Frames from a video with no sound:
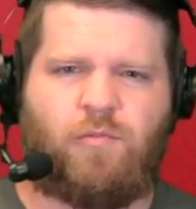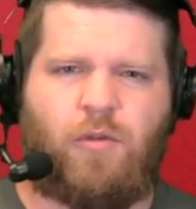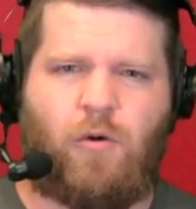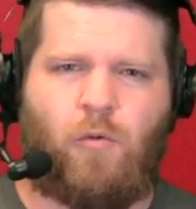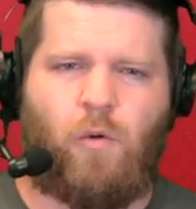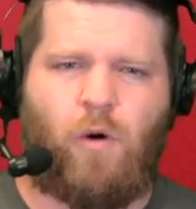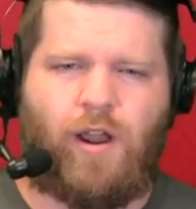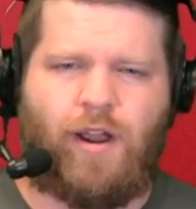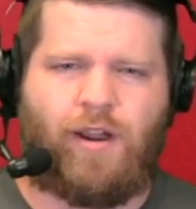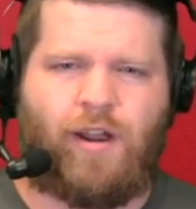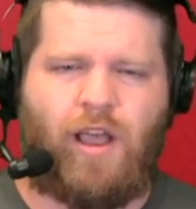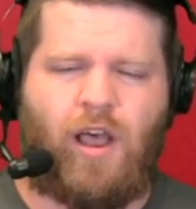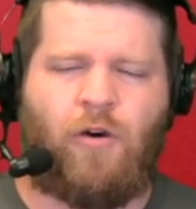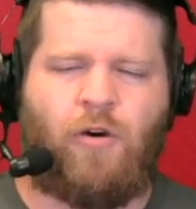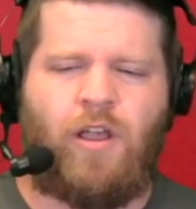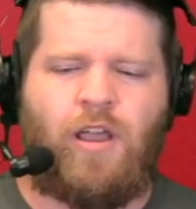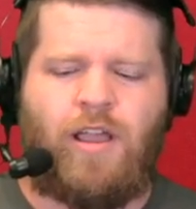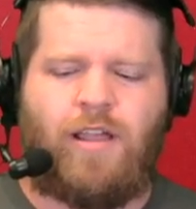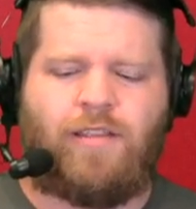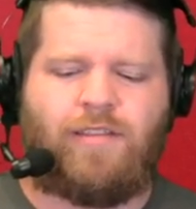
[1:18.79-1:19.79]
But
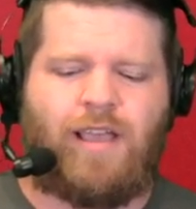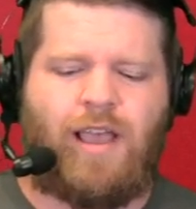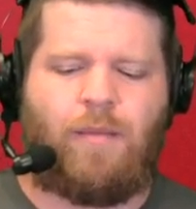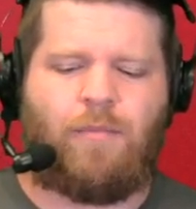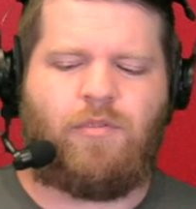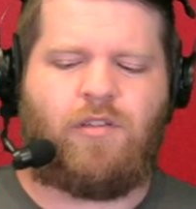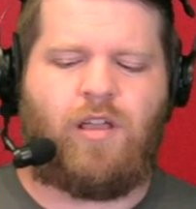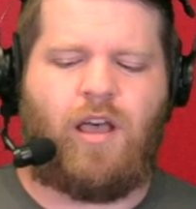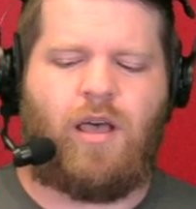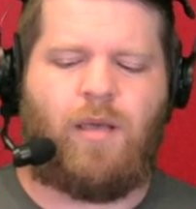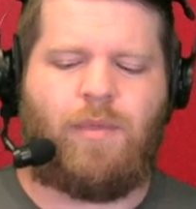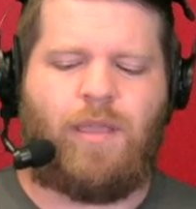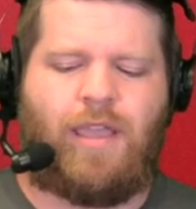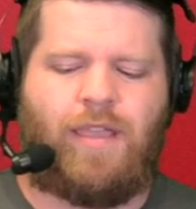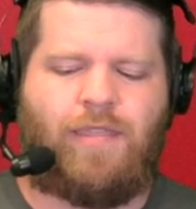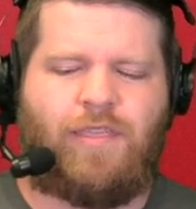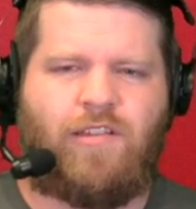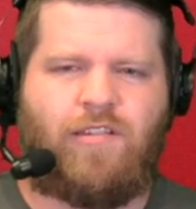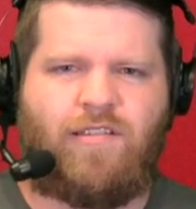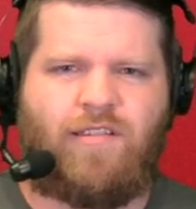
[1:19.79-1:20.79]
1-0, type dub
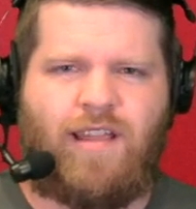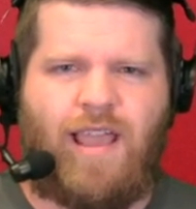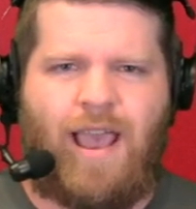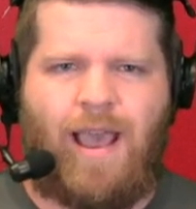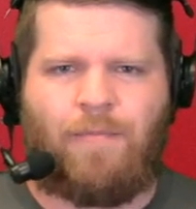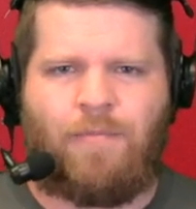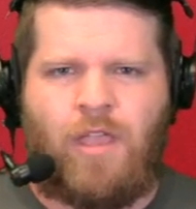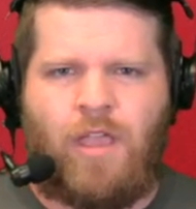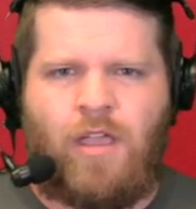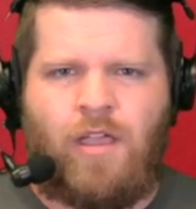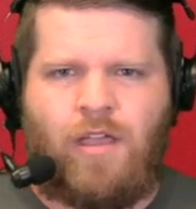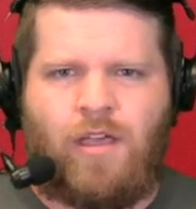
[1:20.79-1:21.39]
in the chat.